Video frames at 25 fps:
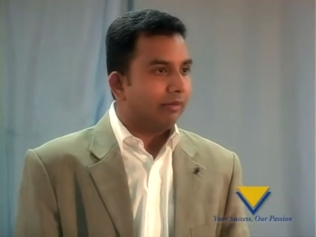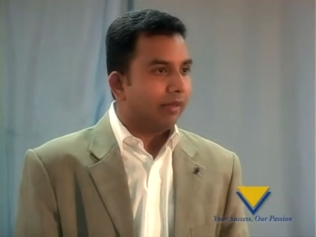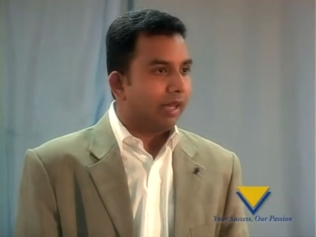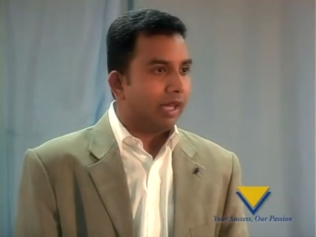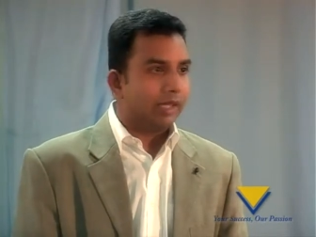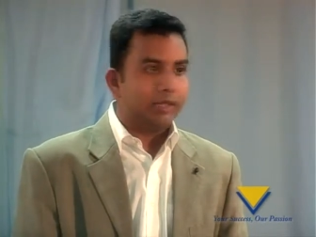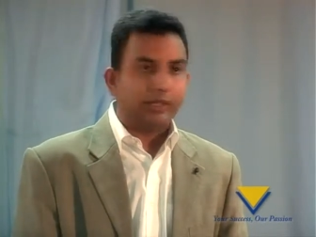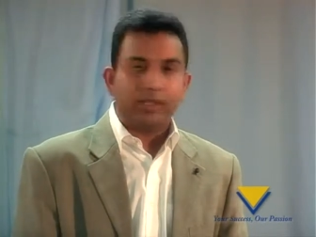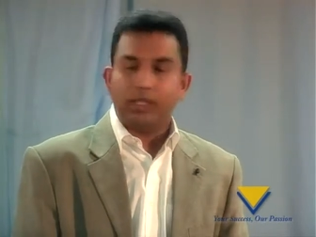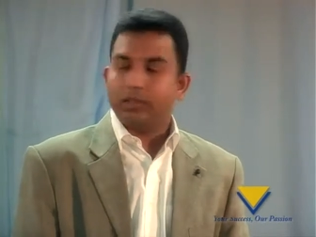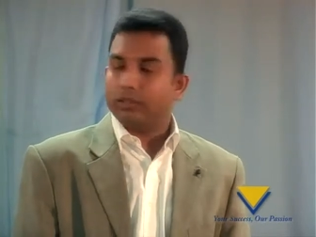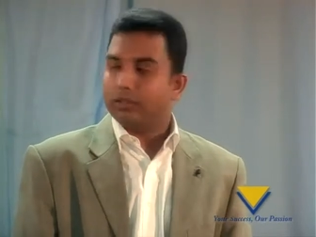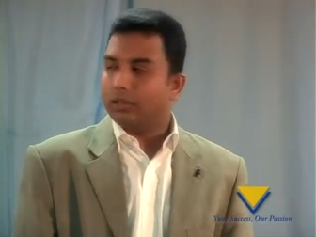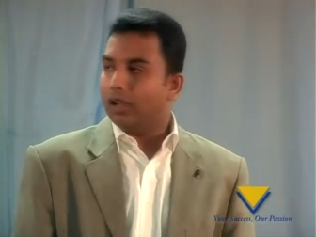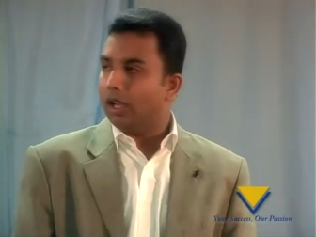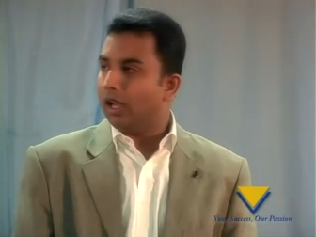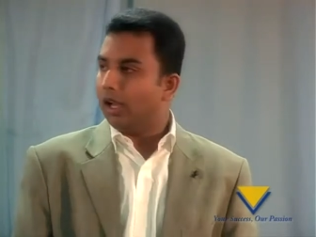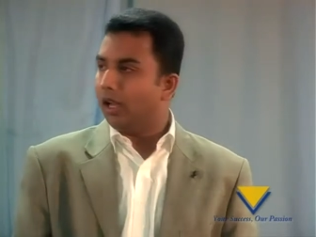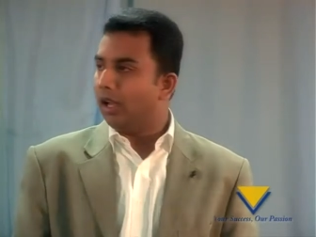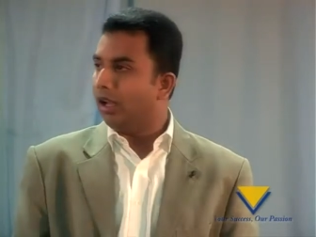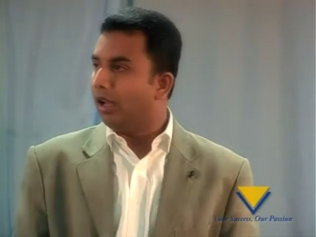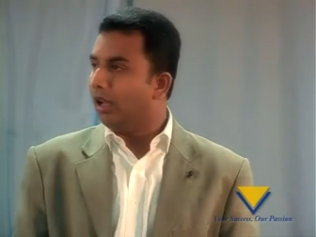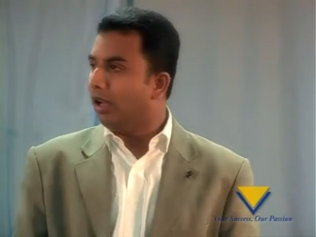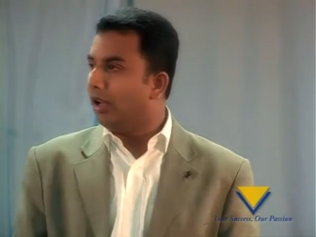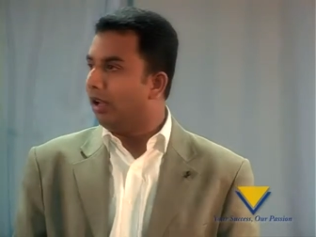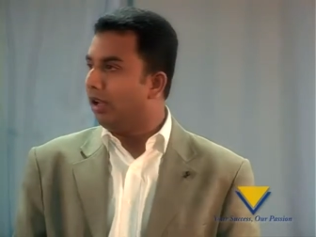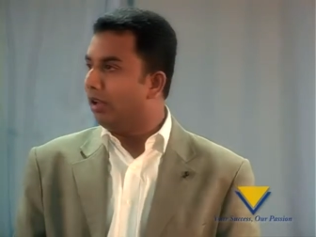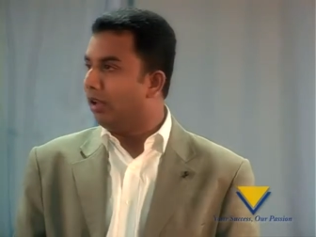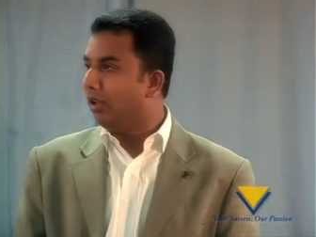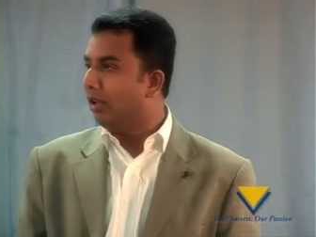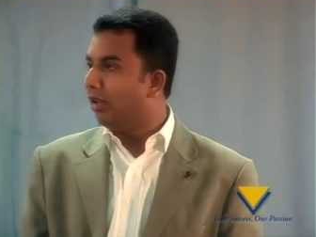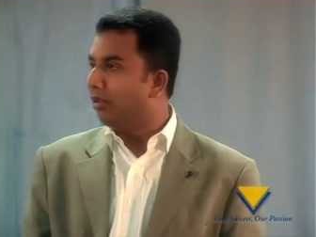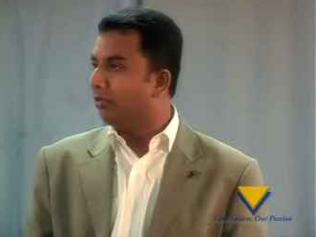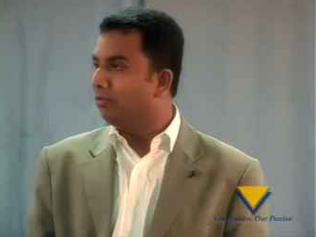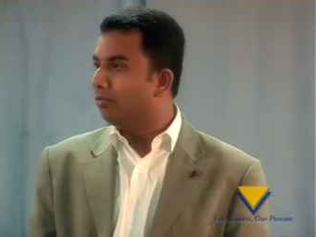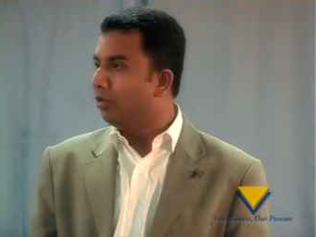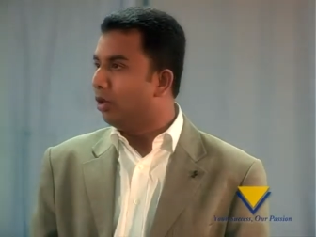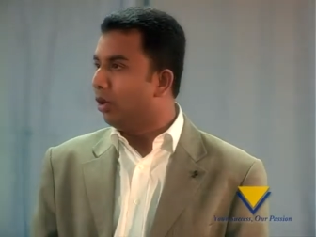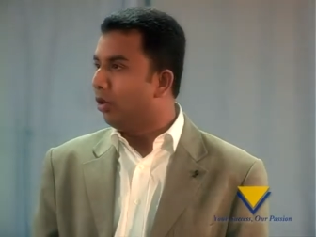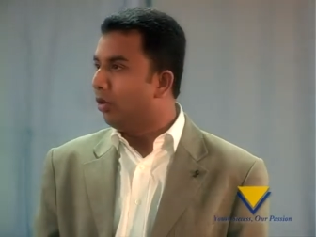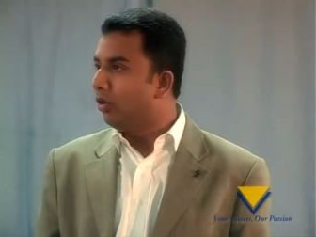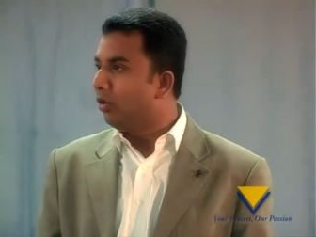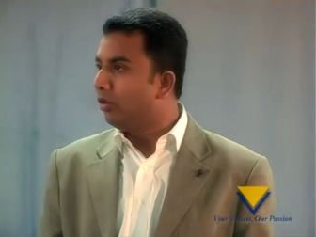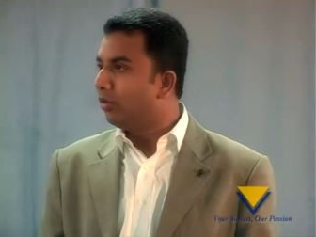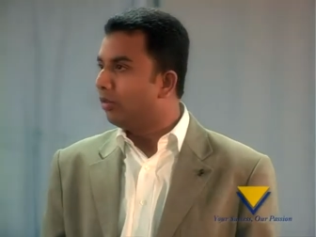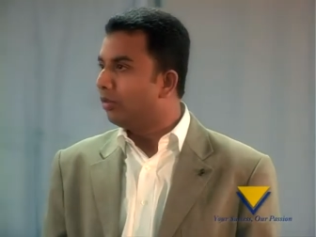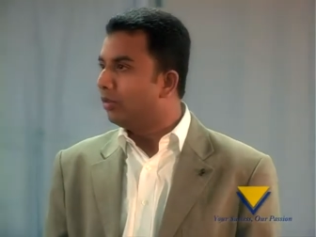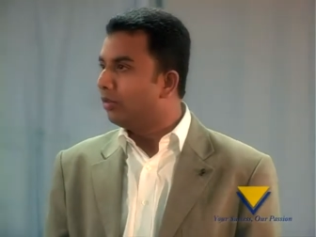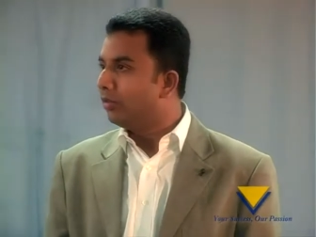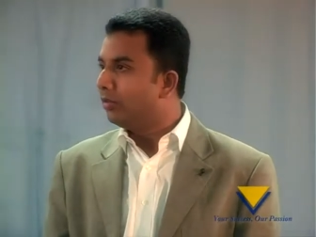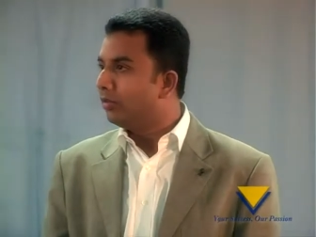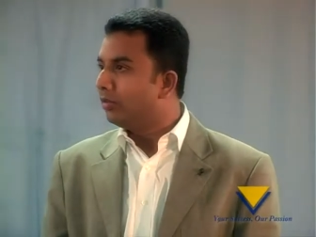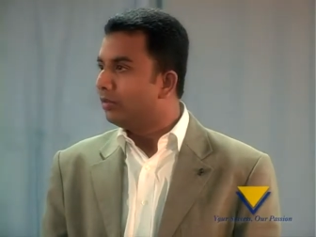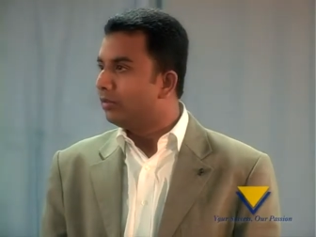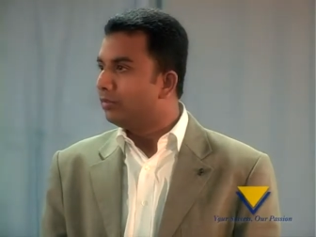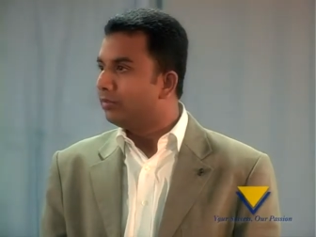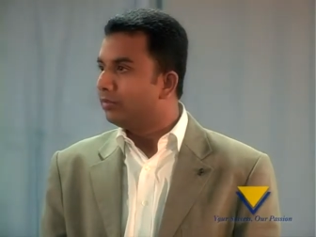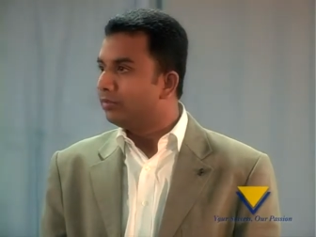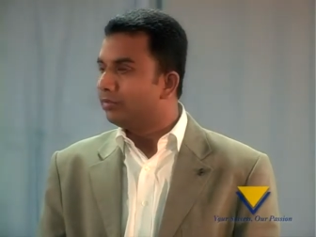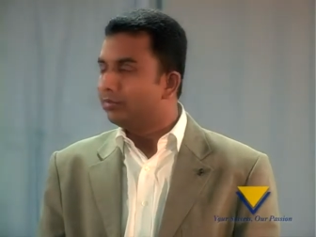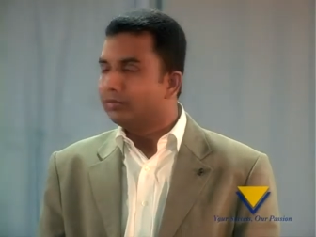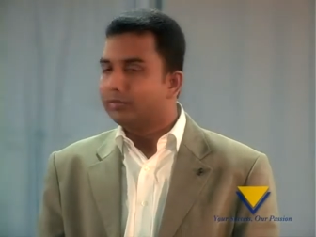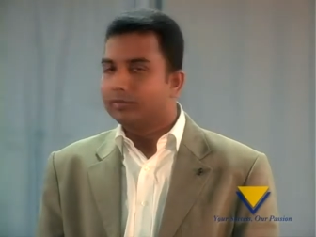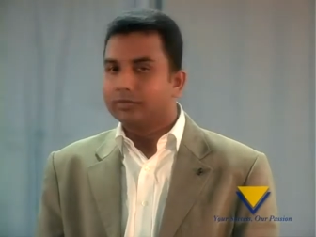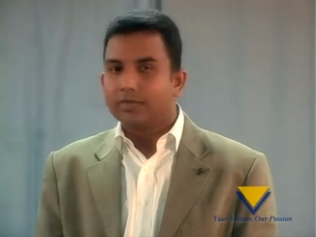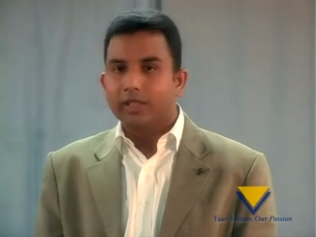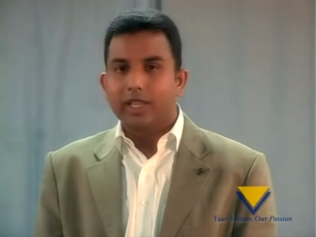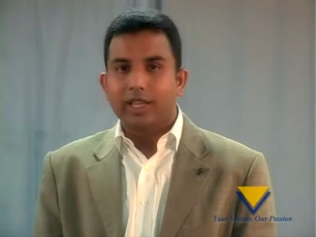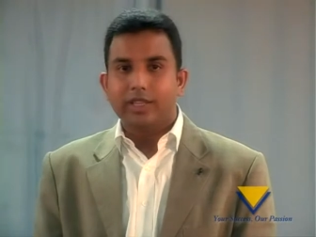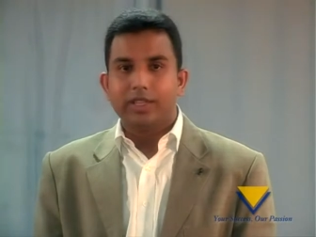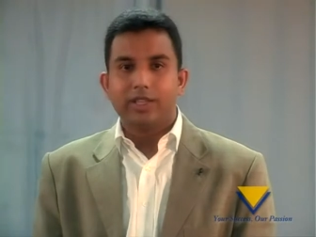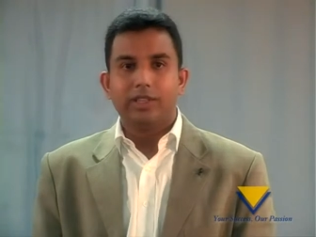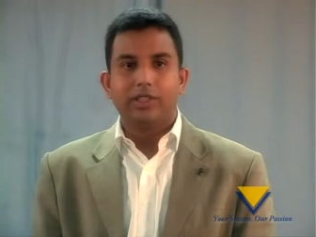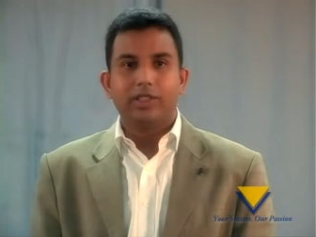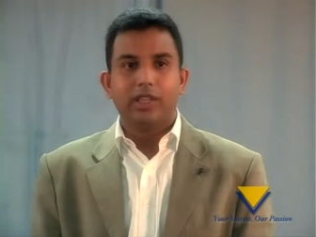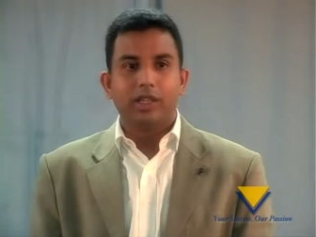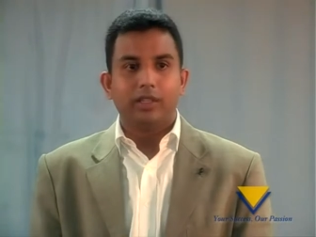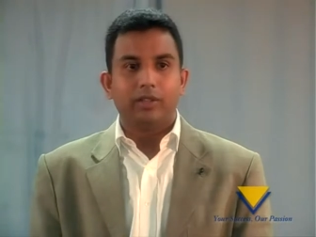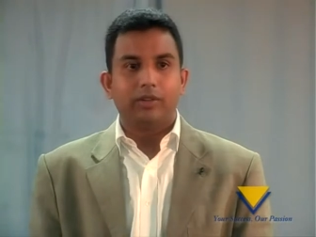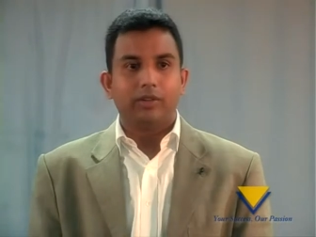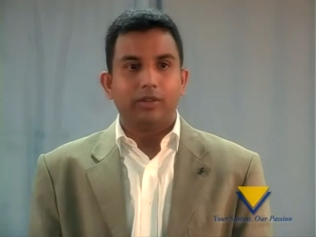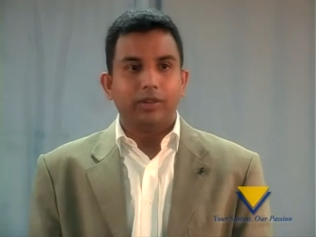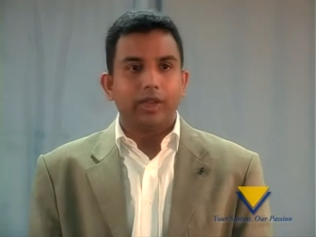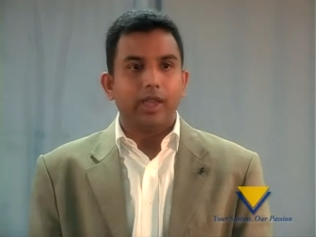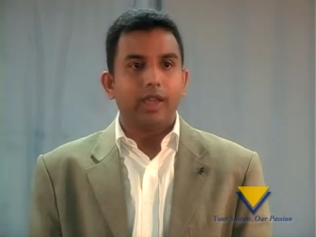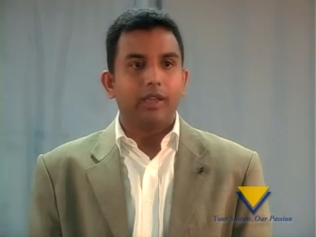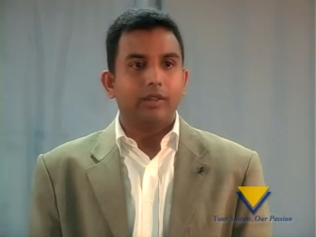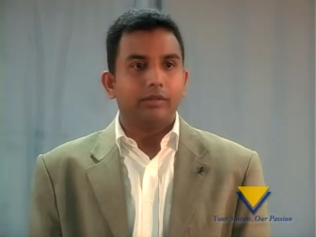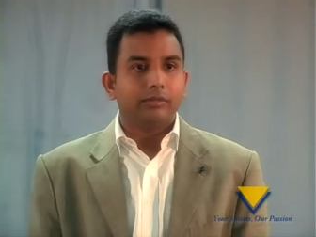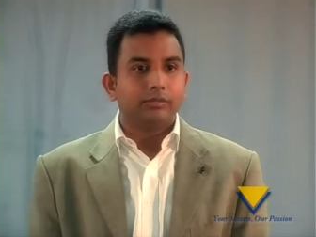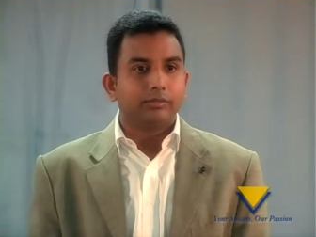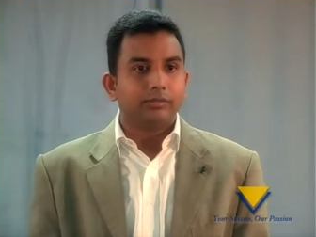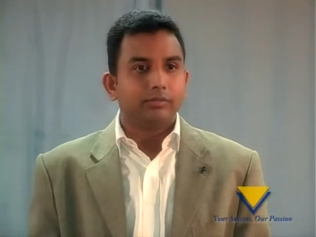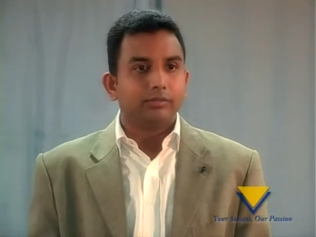I said, no. And she said, okay.